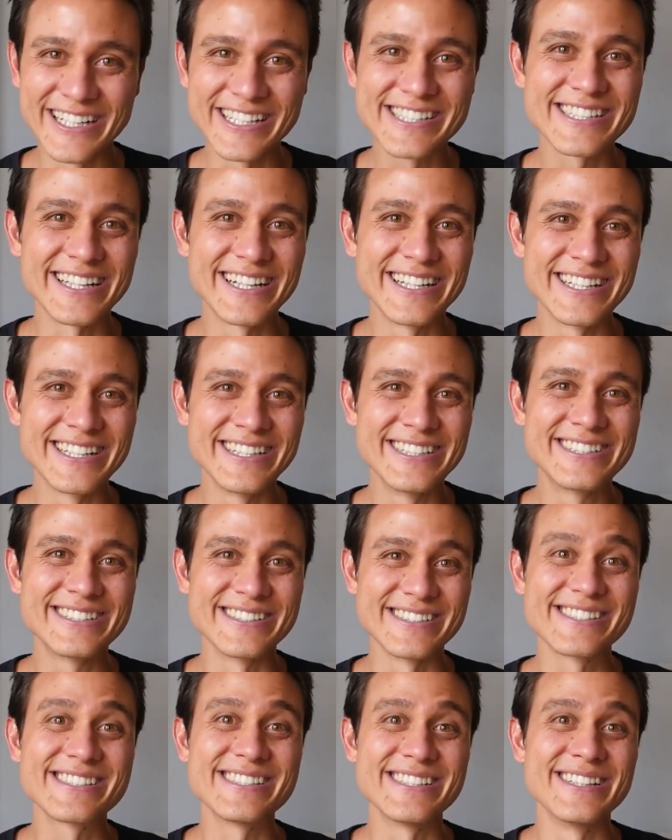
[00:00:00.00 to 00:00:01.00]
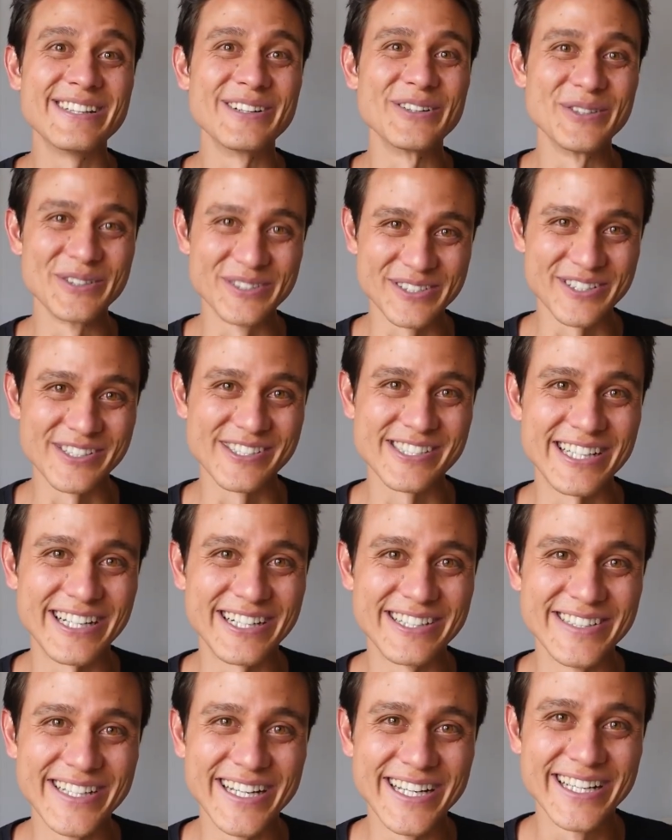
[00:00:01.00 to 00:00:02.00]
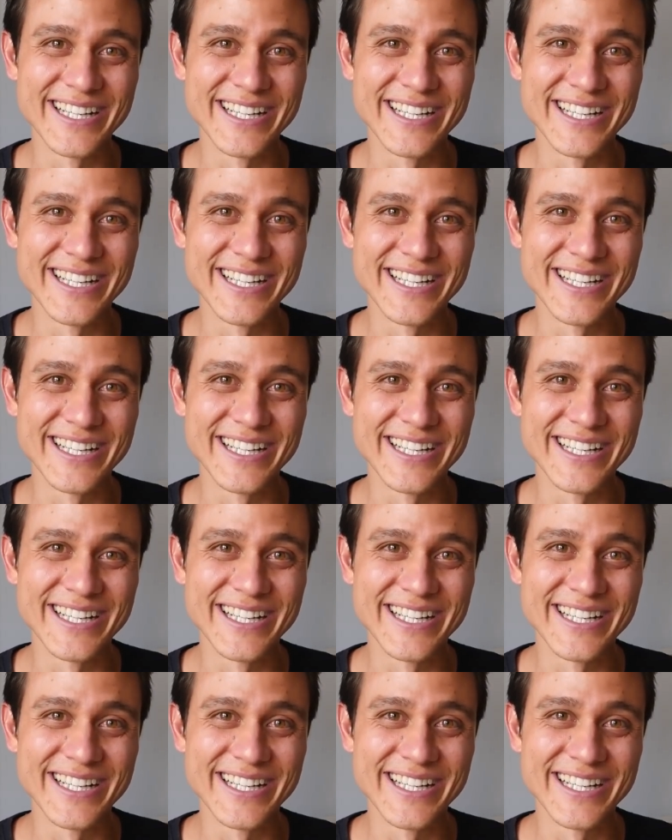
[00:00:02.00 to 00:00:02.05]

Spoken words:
excited to see the ultrasound.